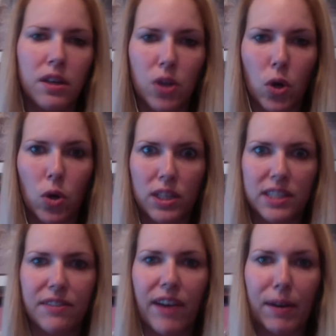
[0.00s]
whole
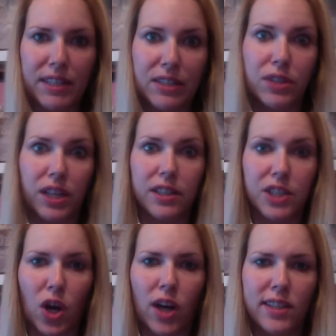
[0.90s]
list of how I do the
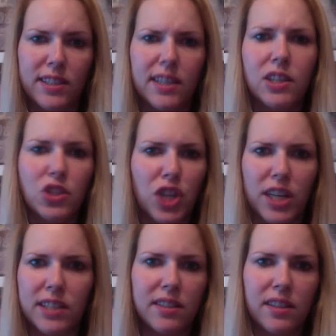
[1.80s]
sauce.
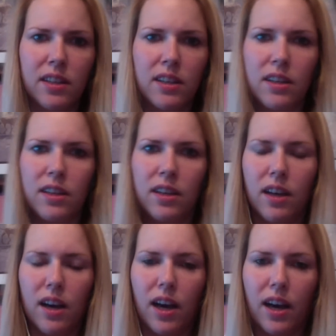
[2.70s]
Just
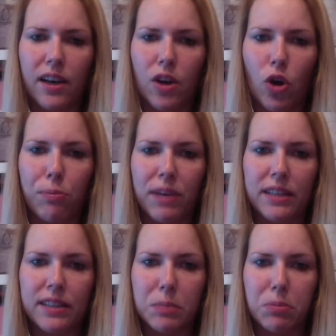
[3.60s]

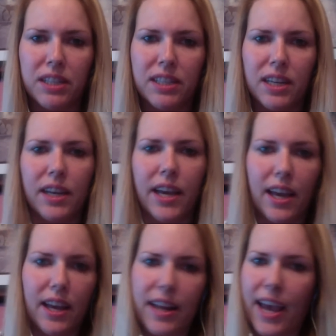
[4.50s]
omit the Splenda
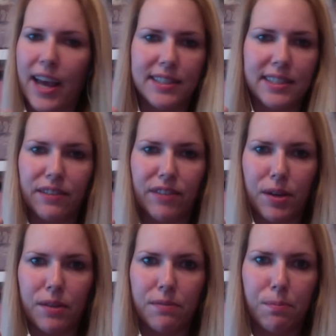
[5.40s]
and add
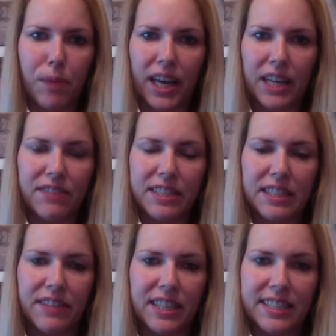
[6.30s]
stevia, packet of
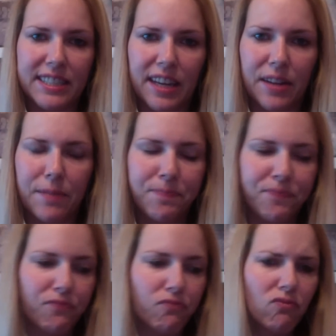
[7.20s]
stevia instead.
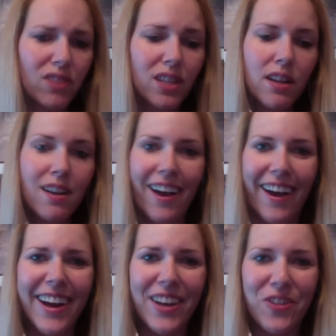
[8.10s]

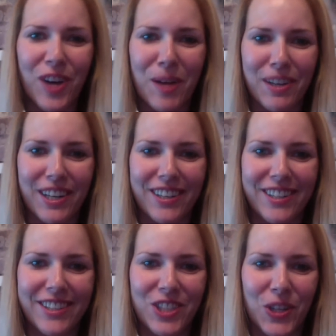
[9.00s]
Alright, well, I'm going to
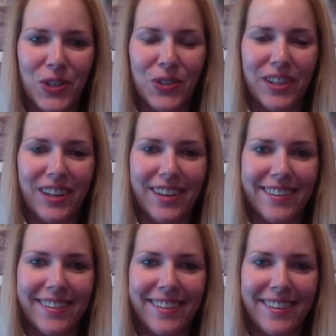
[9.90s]
show you the
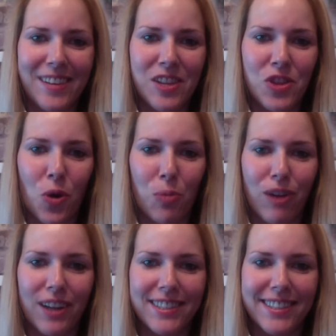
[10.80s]
whole
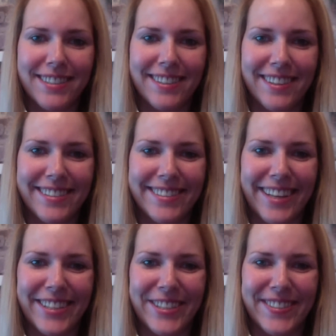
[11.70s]
process.
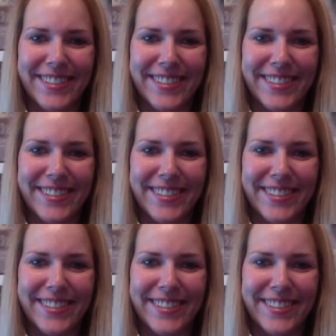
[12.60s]
Stay tuned.